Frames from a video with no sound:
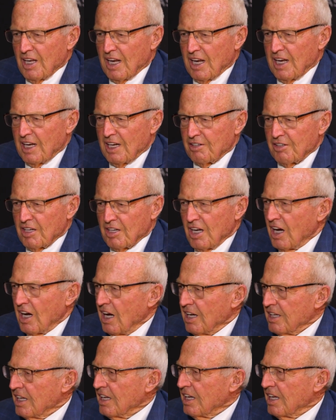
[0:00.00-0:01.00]
And
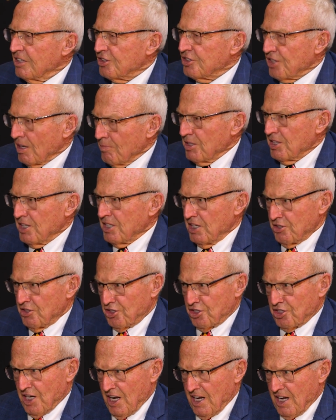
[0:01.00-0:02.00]
some of these
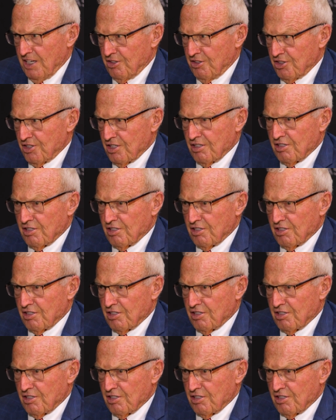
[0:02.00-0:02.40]
states,